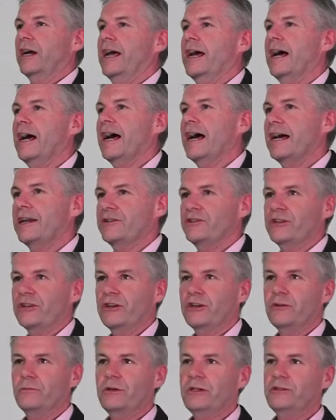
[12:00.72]
how, hard is it
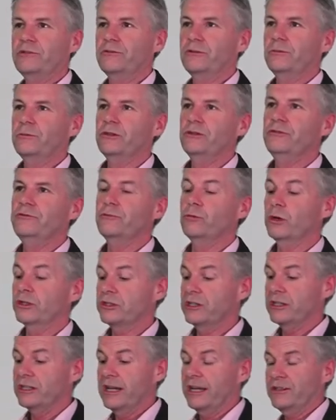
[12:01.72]
going to be to remove
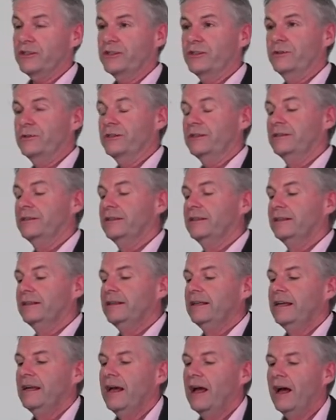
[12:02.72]
what's attached to it?
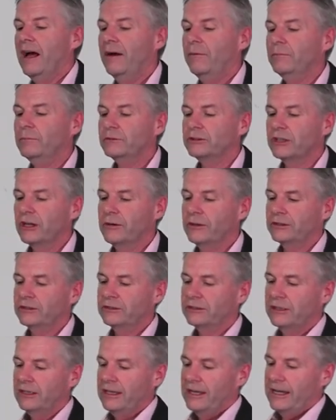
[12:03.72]
Um, so
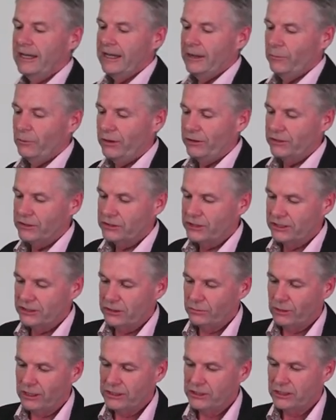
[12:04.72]
it's, we're in a
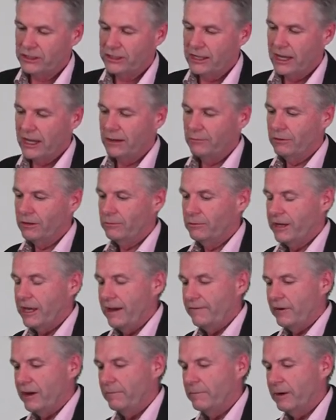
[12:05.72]
situation now where we
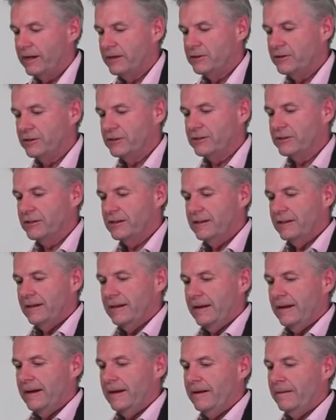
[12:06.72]
have our patients,
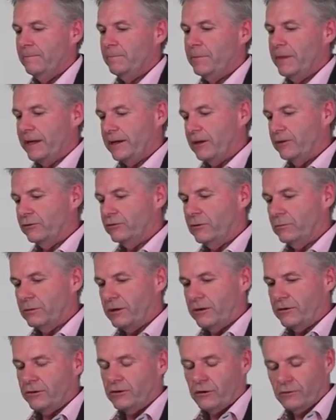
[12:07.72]
um, they go through a
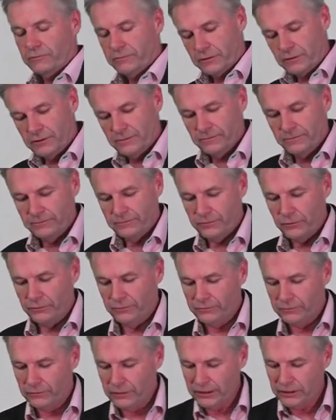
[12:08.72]
protocol for, for,
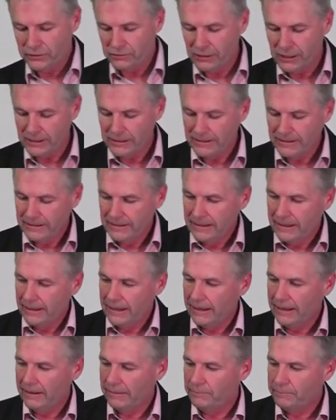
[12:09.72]
for x-ray
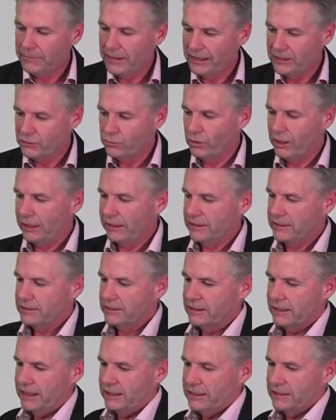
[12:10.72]
um, as well
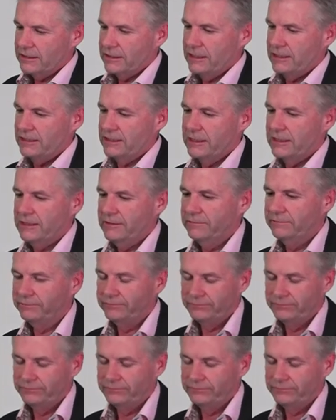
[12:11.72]
as, as CT.